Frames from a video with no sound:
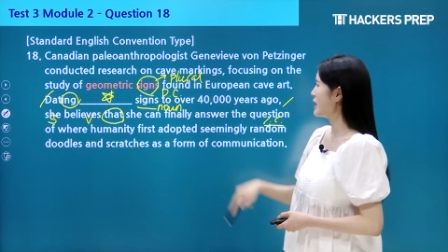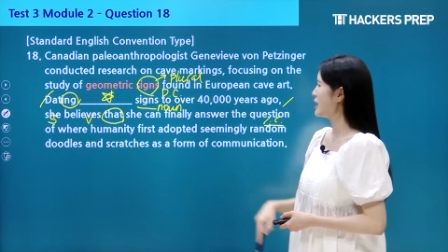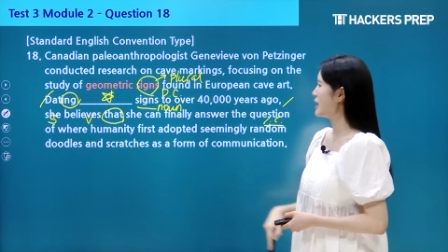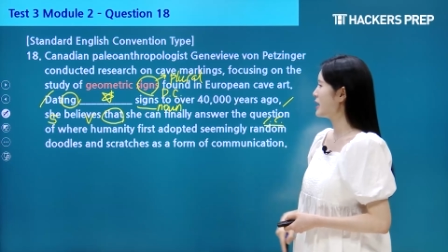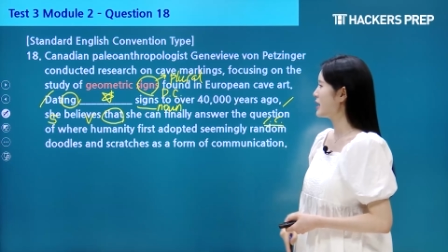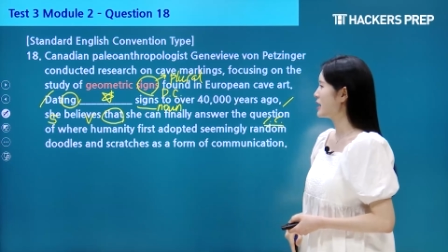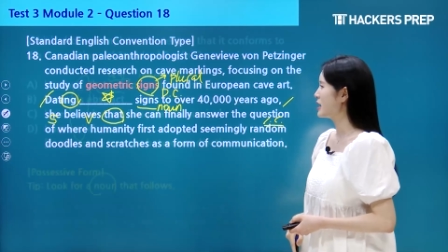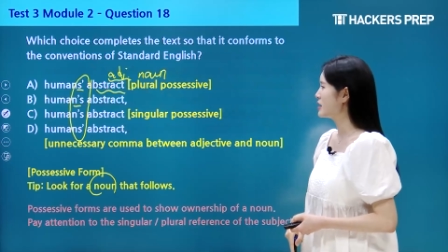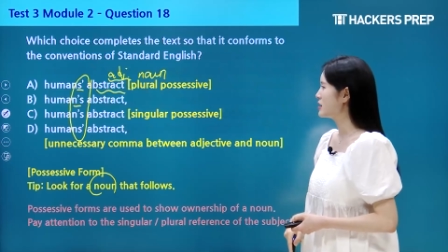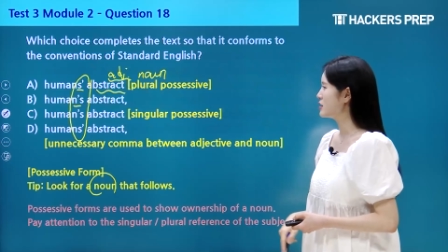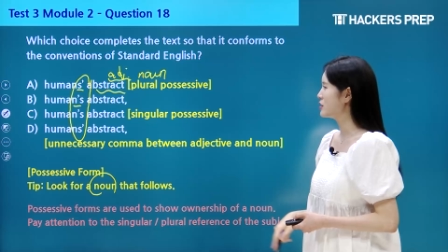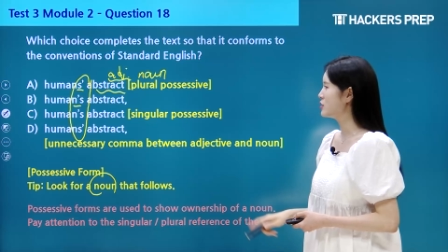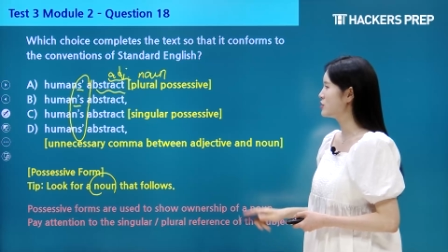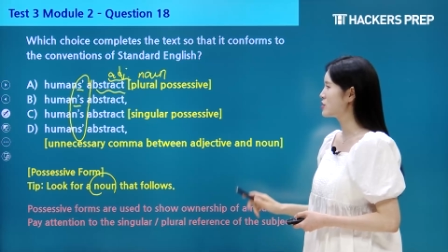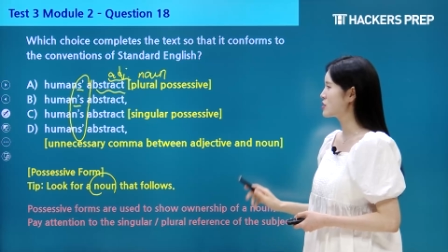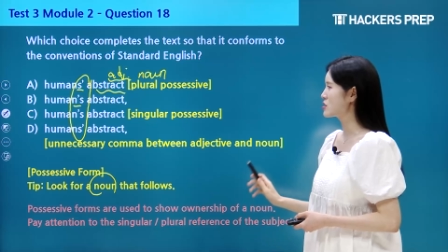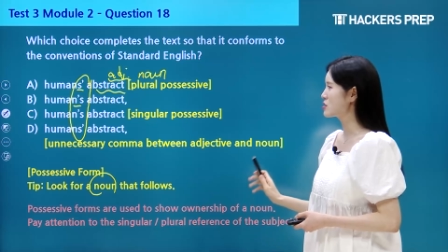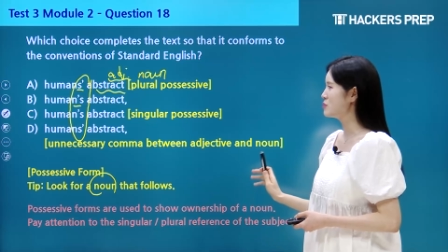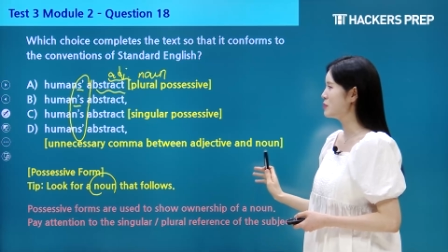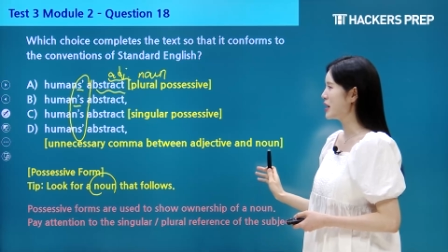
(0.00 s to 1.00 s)
and you
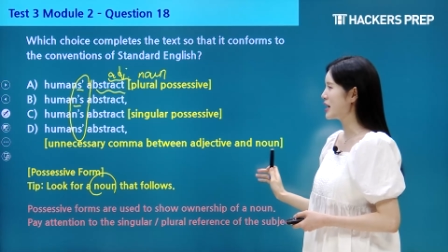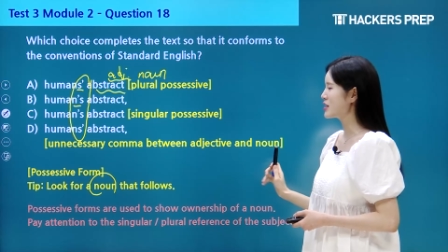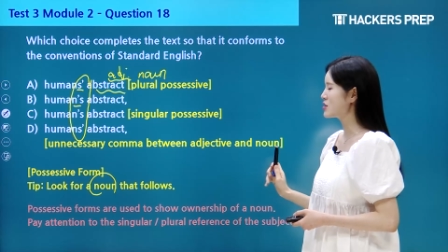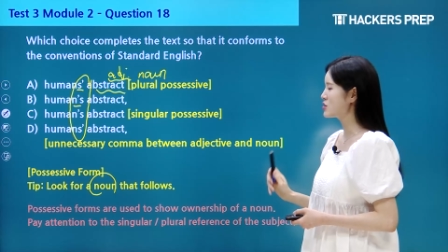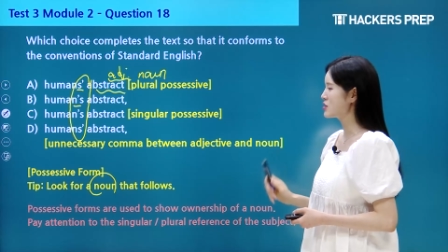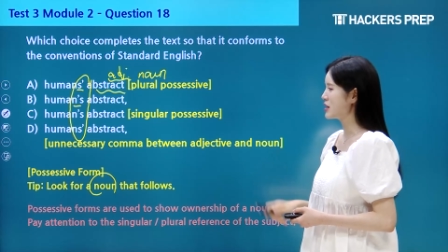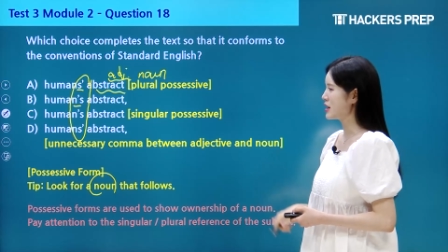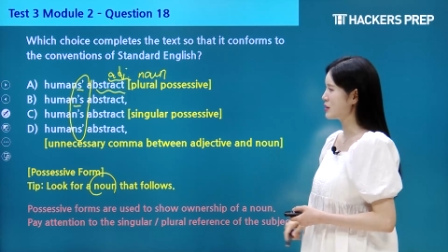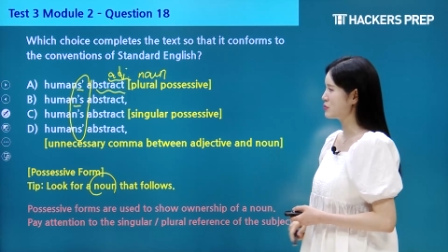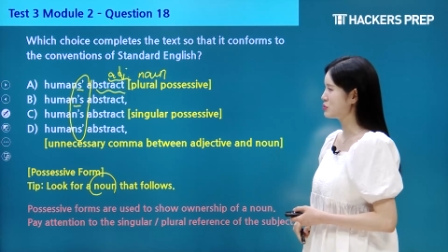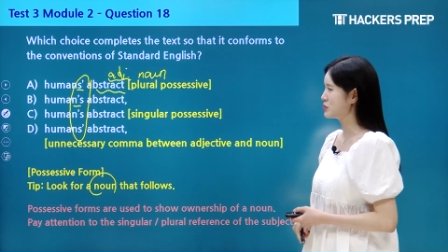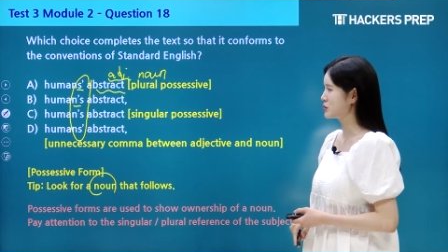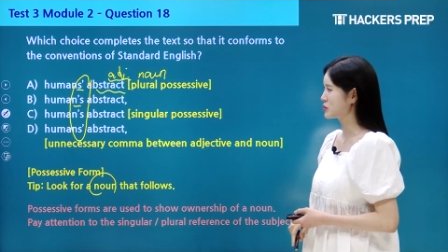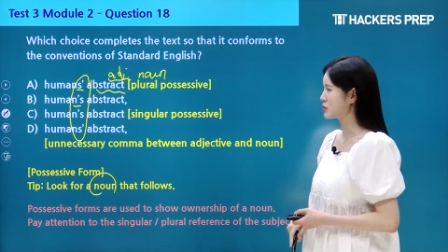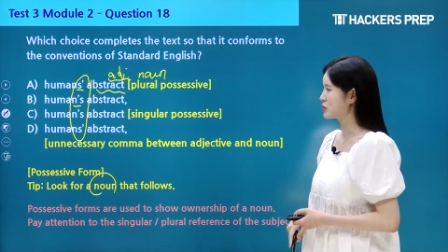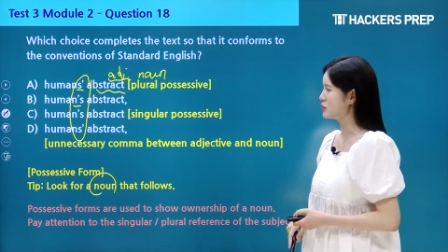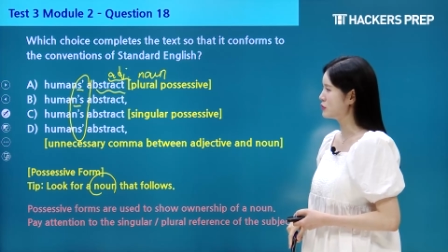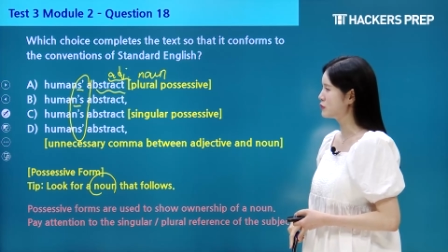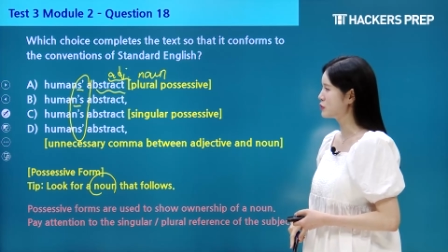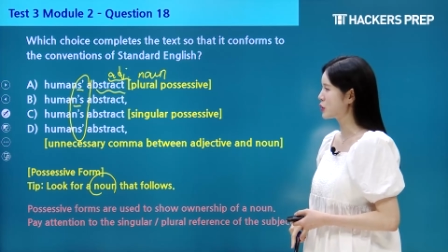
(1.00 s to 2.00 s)
just match that
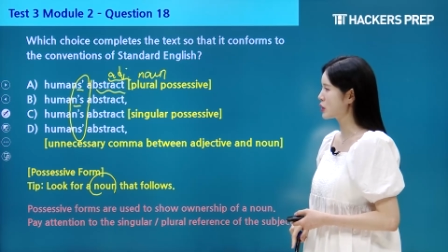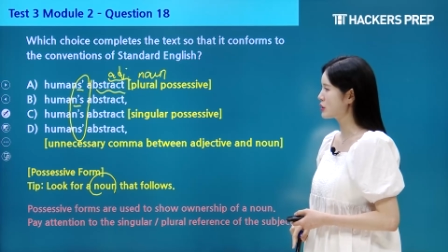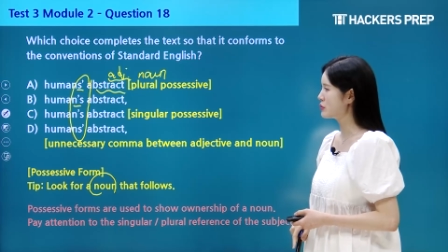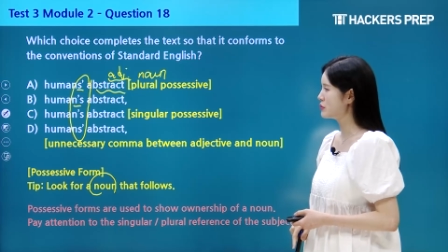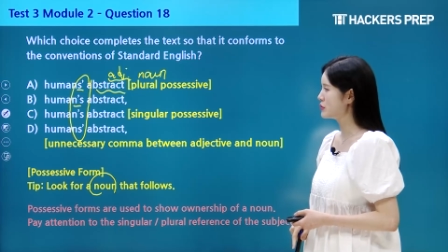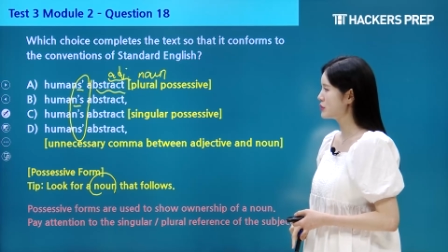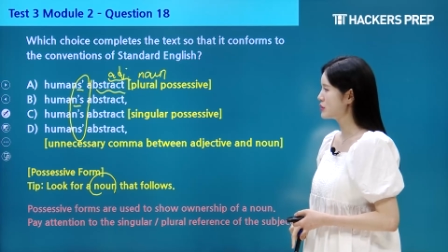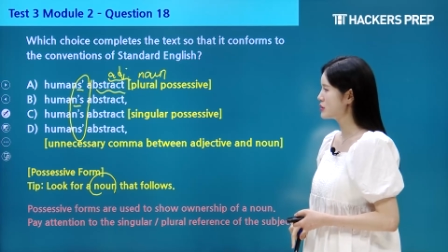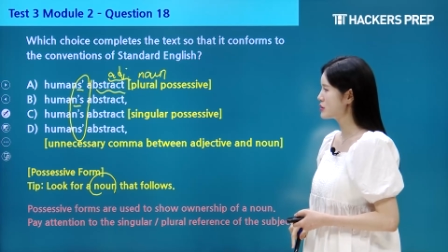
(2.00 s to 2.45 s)
plural form.